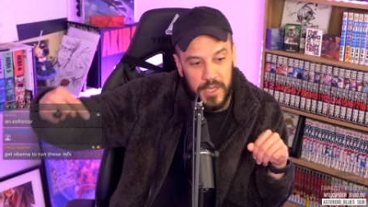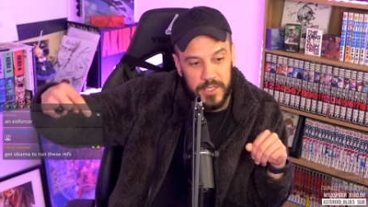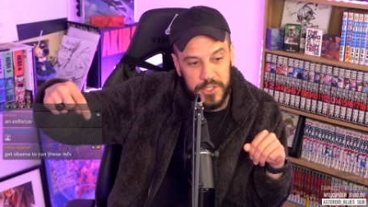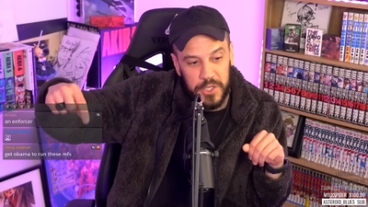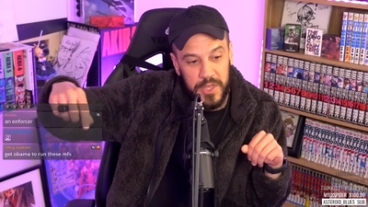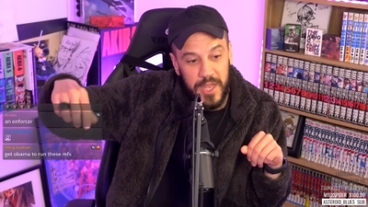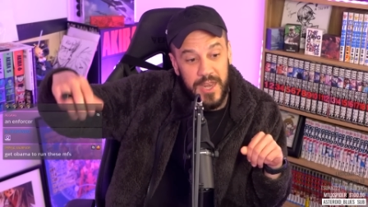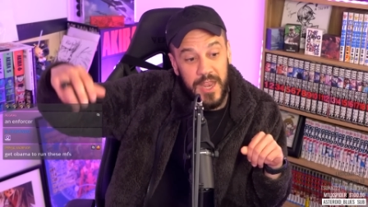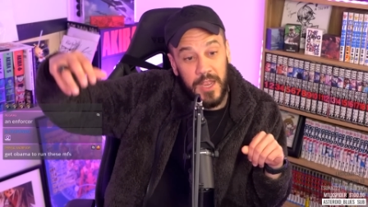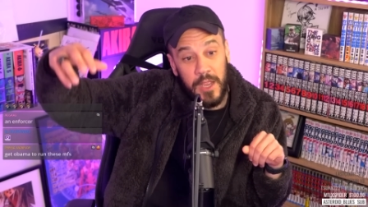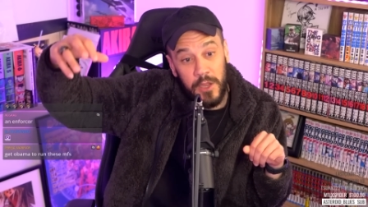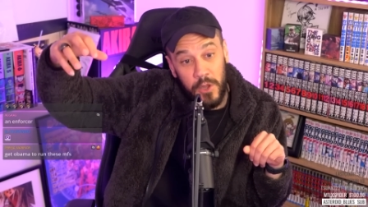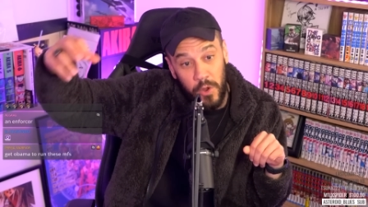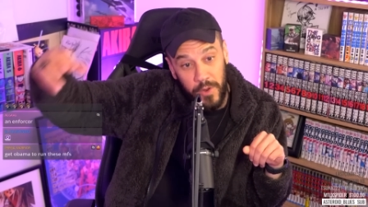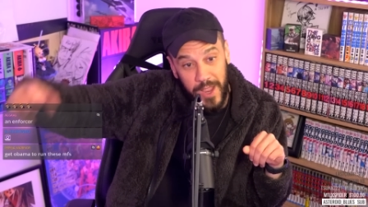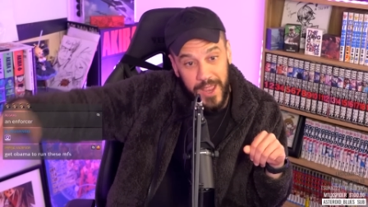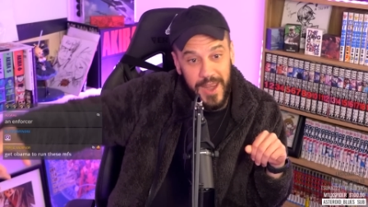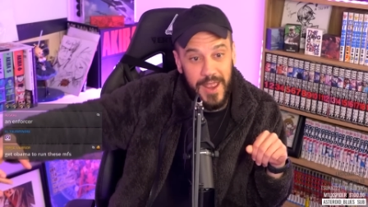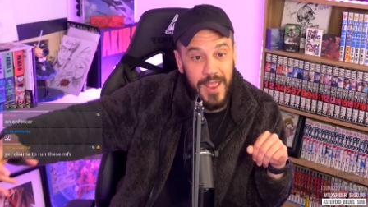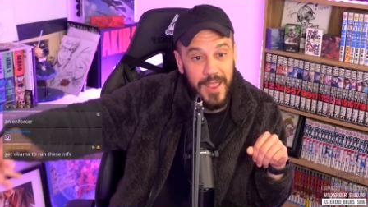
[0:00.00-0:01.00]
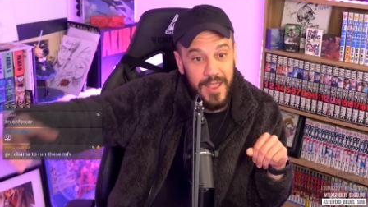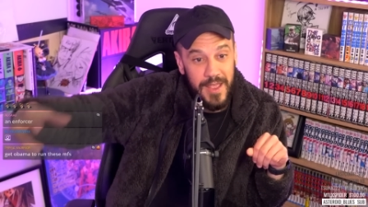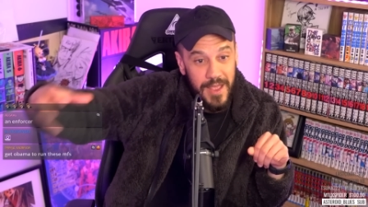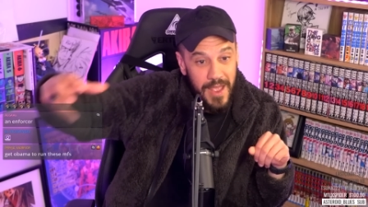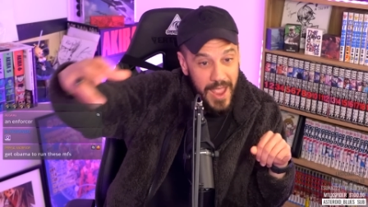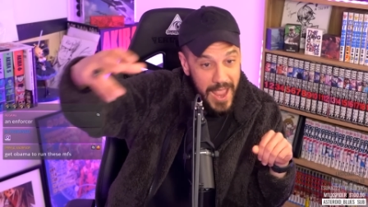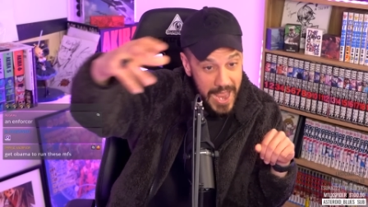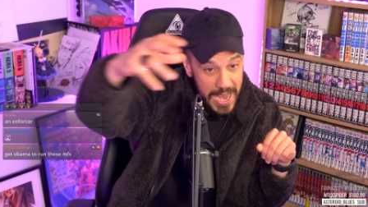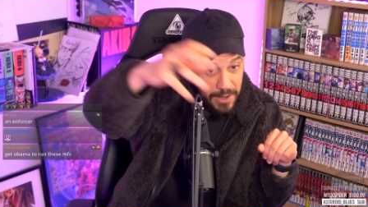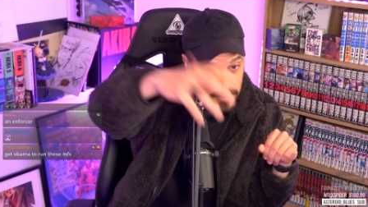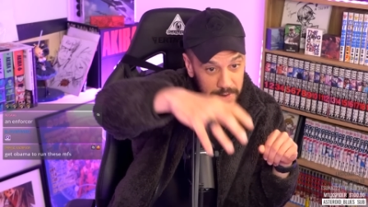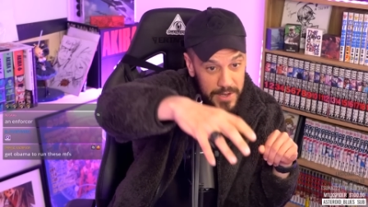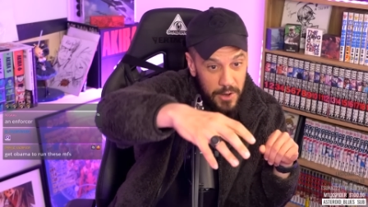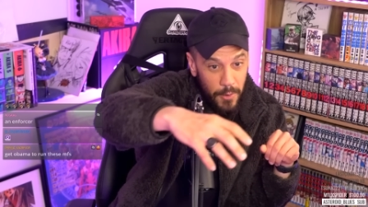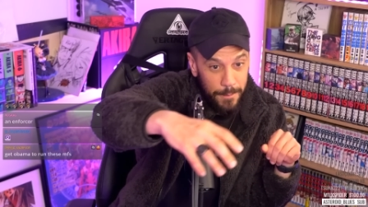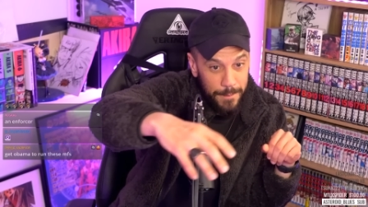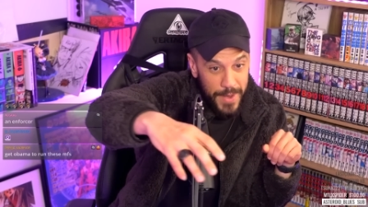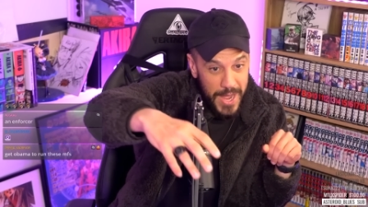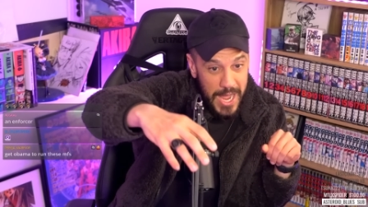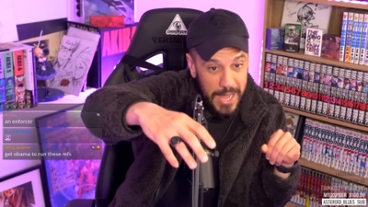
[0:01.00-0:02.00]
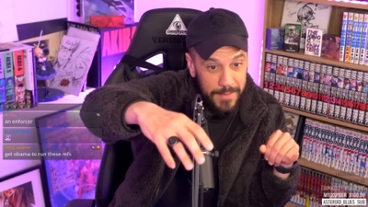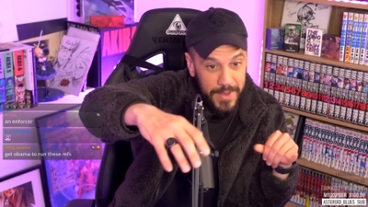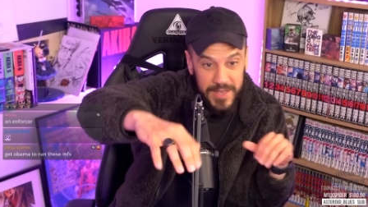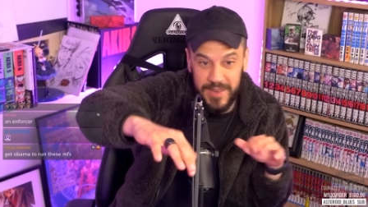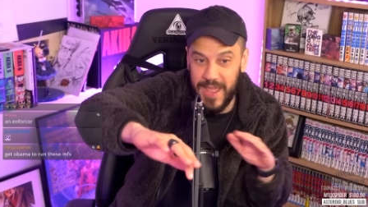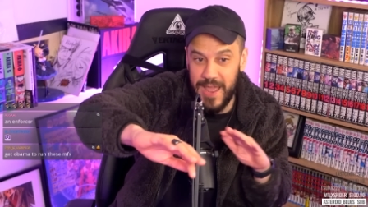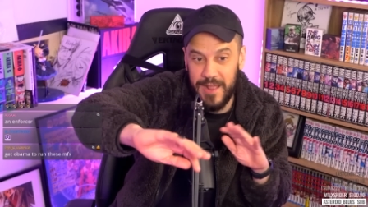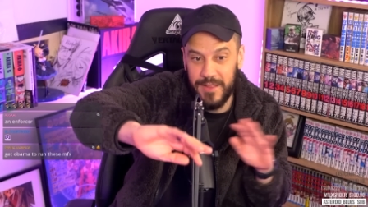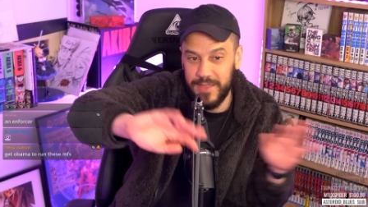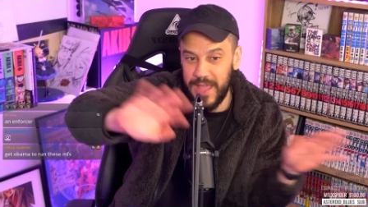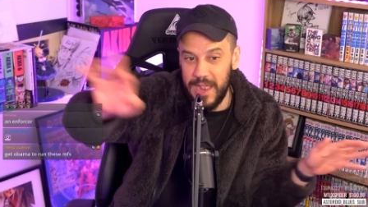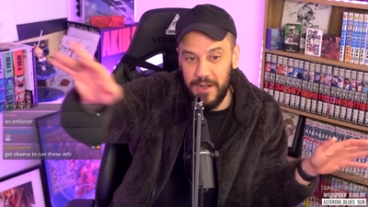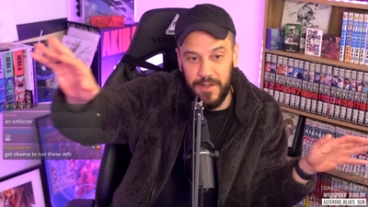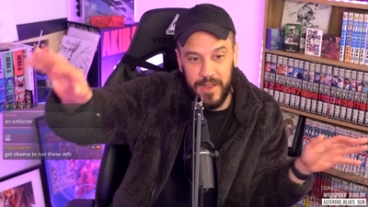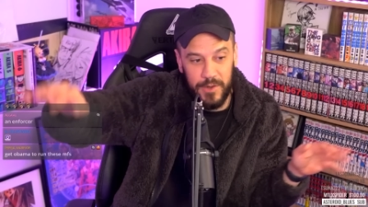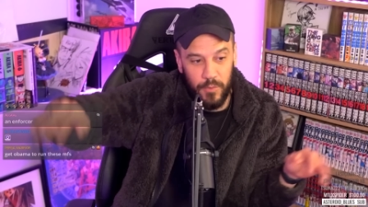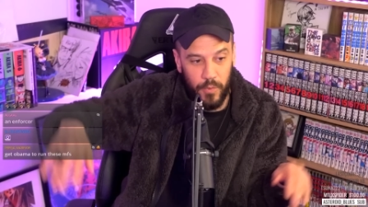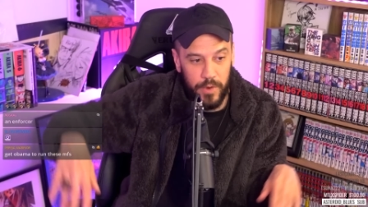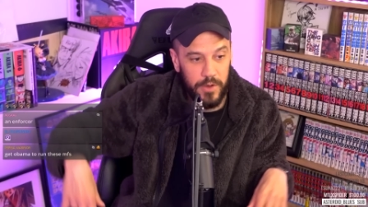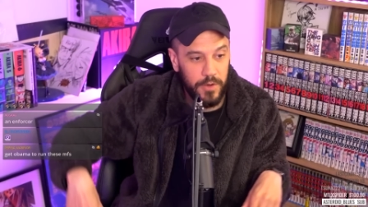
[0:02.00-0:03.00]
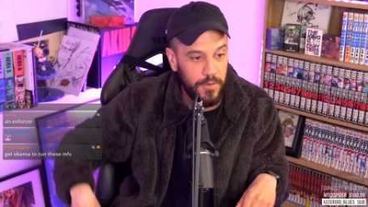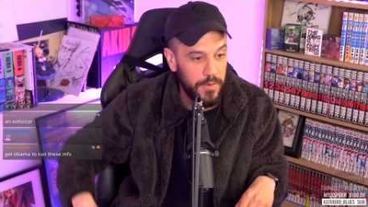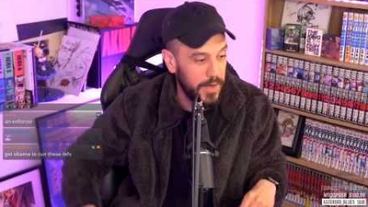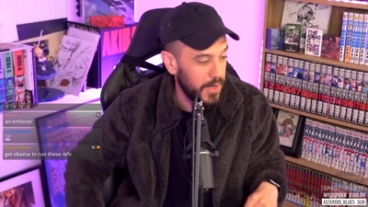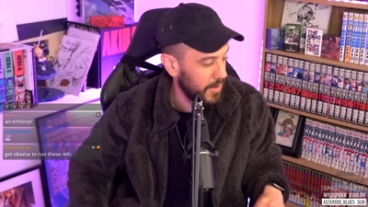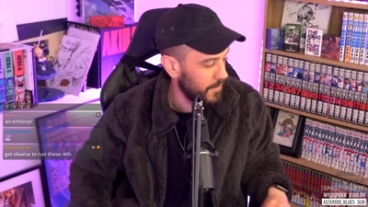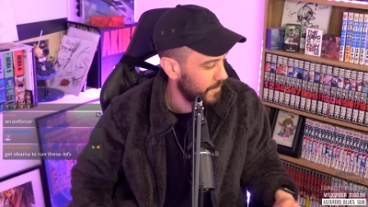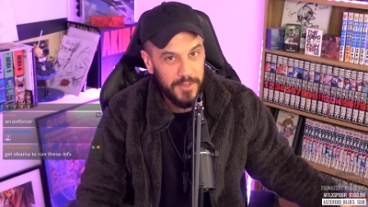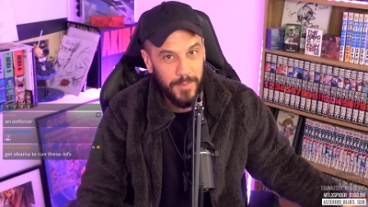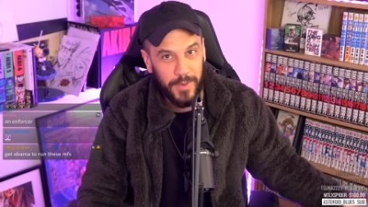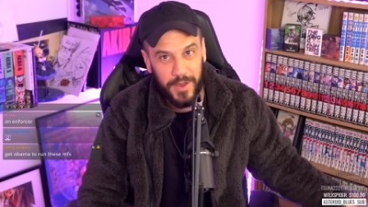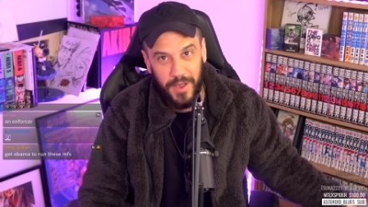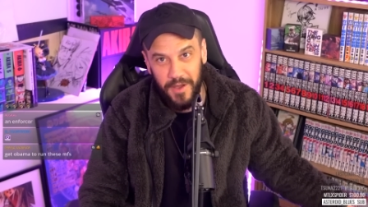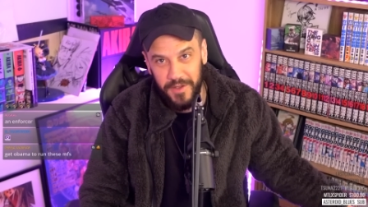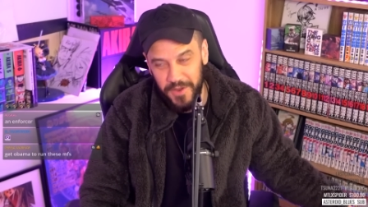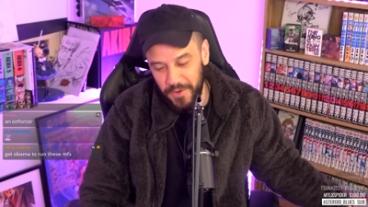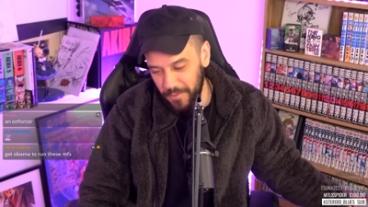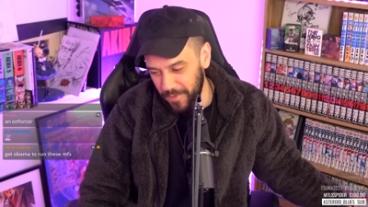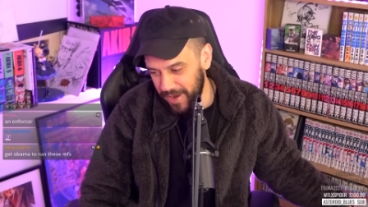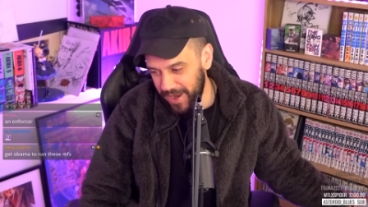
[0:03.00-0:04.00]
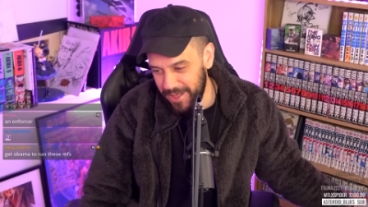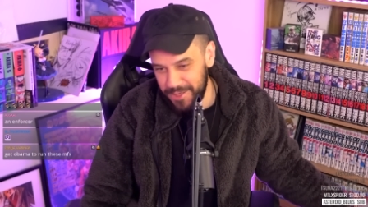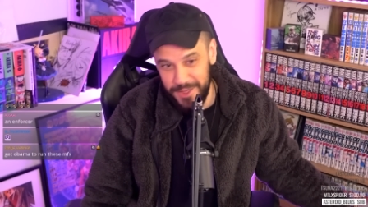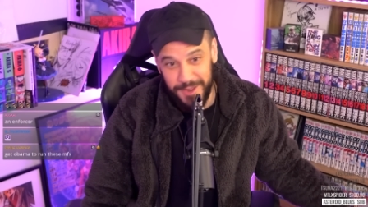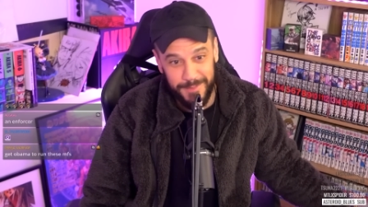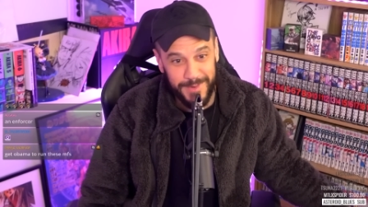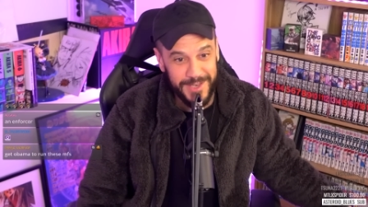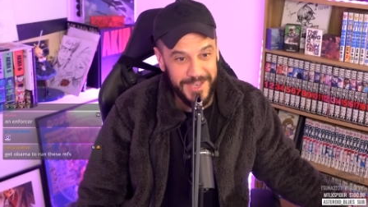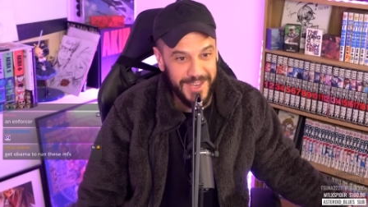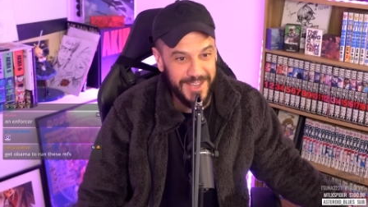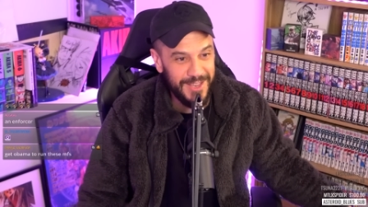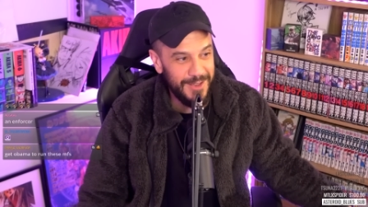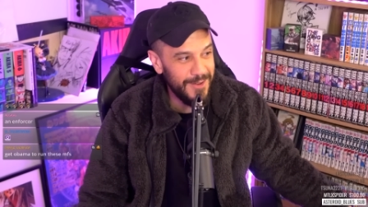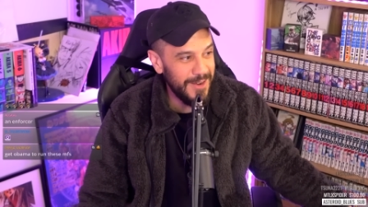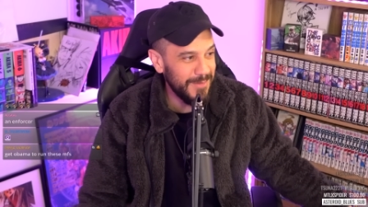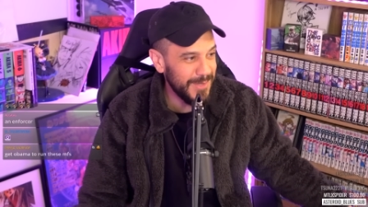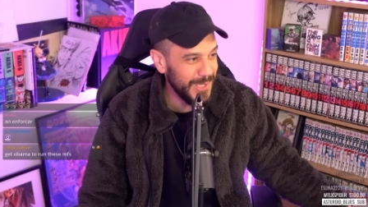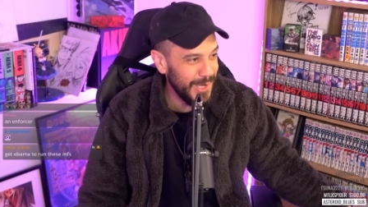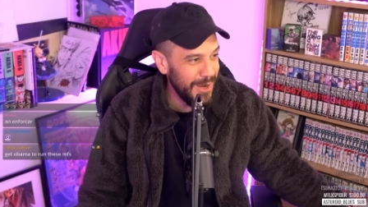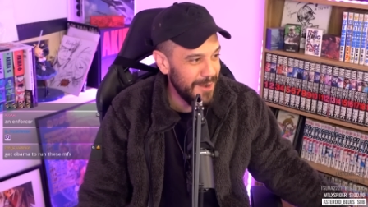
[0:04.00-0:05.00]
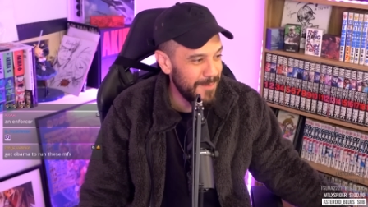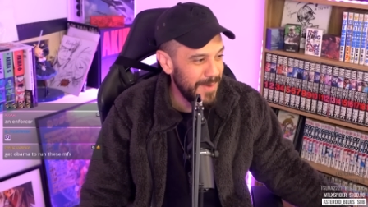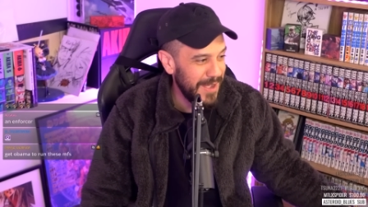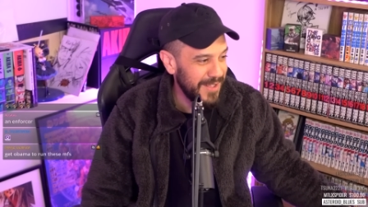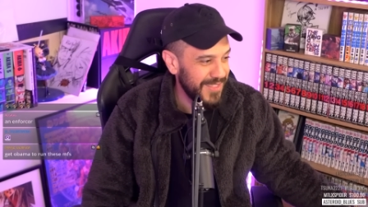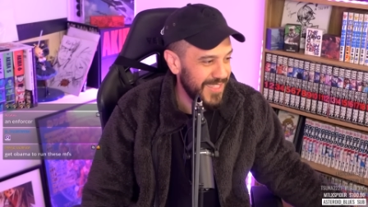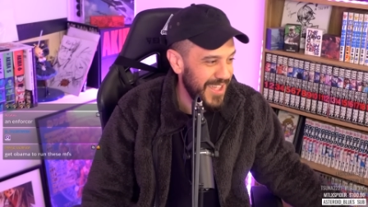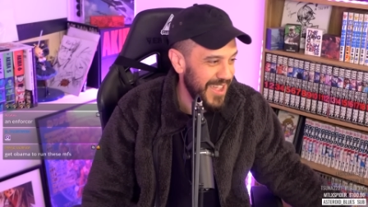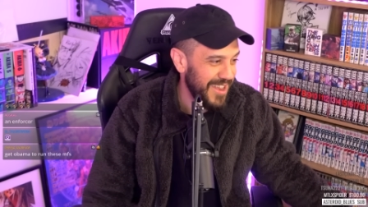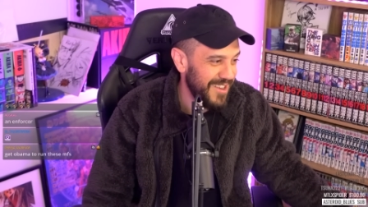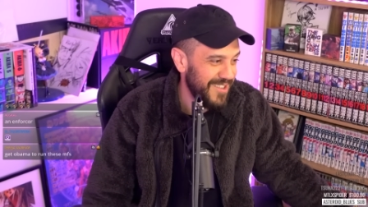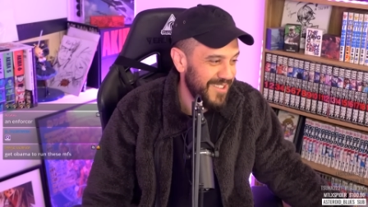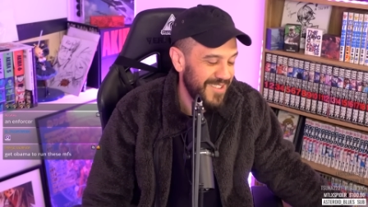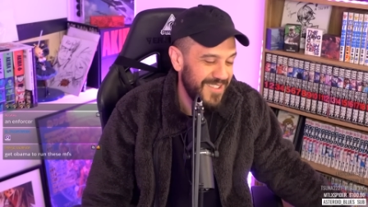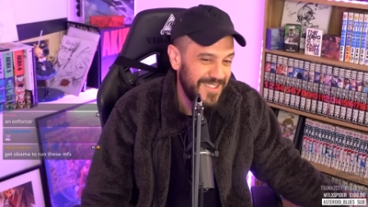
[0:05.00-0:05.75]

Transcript: So then they can go get angry at Obama and that, that'll end real quick. They'll be like, oh, you're right, I should have been DQ'd, I'm sorry about that.